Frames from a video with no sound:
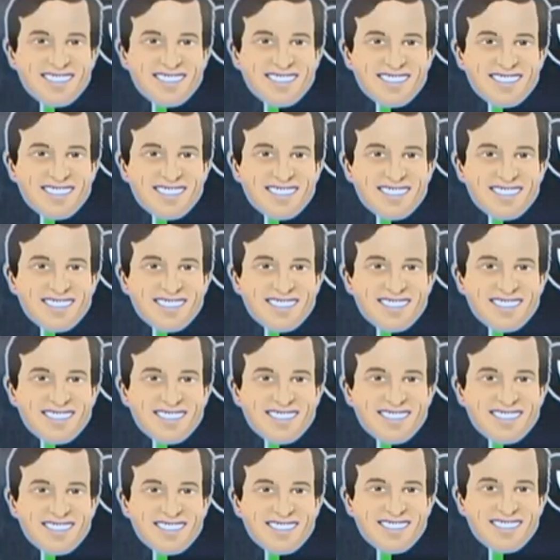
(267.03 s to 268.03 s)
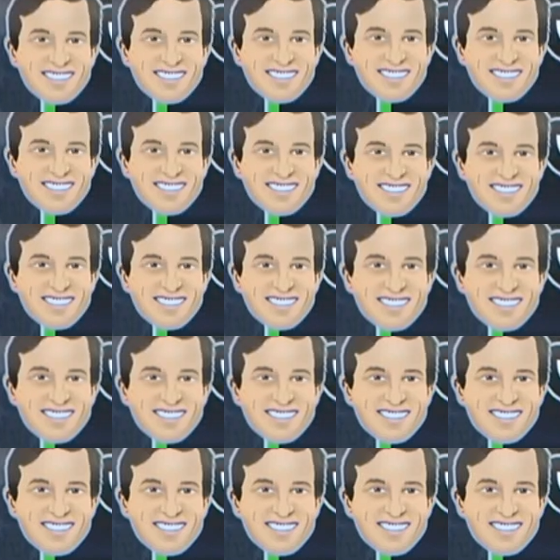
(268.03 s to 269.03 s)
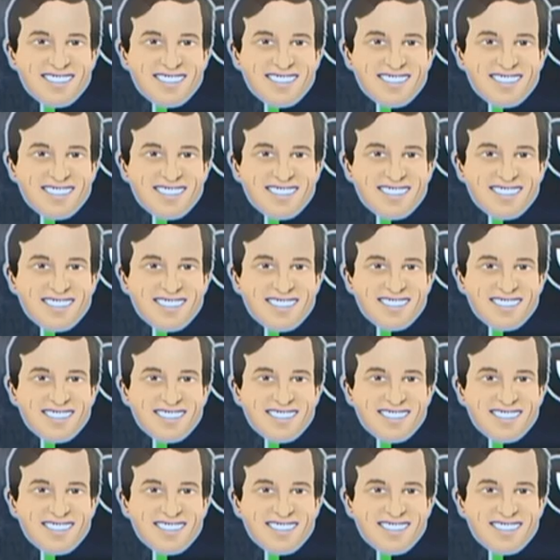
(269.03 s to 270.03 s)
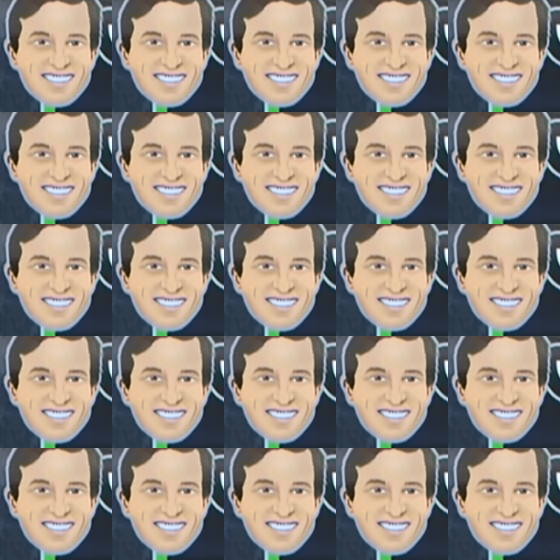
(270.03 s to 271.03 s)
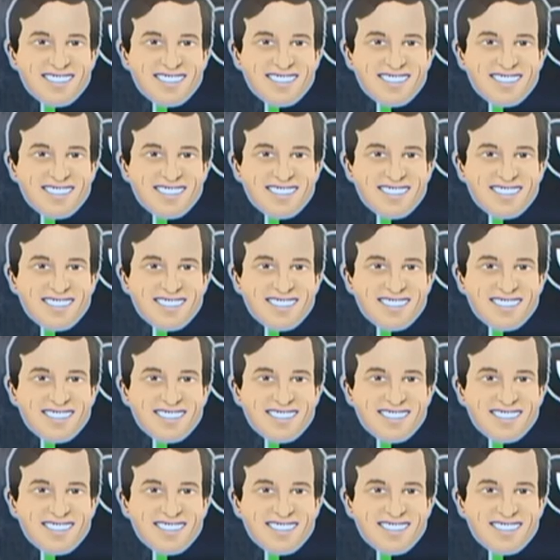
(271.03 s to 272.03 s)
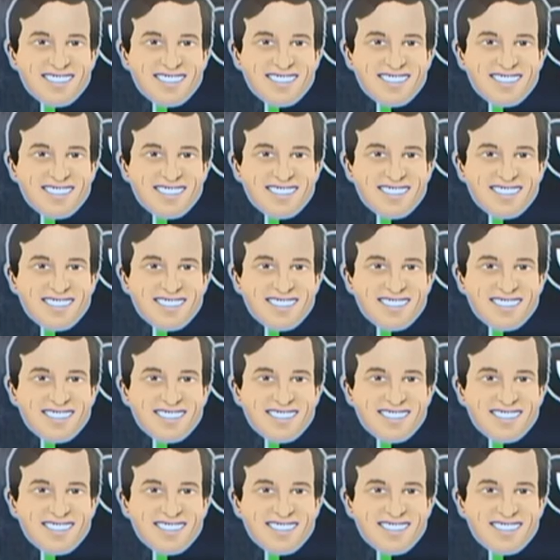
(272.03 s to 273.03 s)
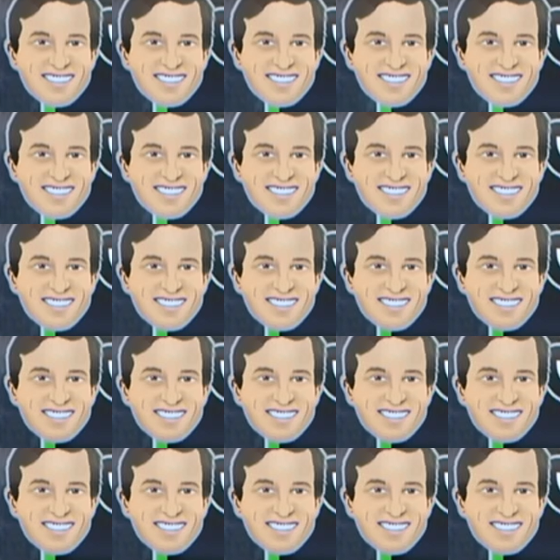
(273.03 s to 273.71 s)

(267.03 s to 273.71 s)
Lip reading: This person isn't speaking.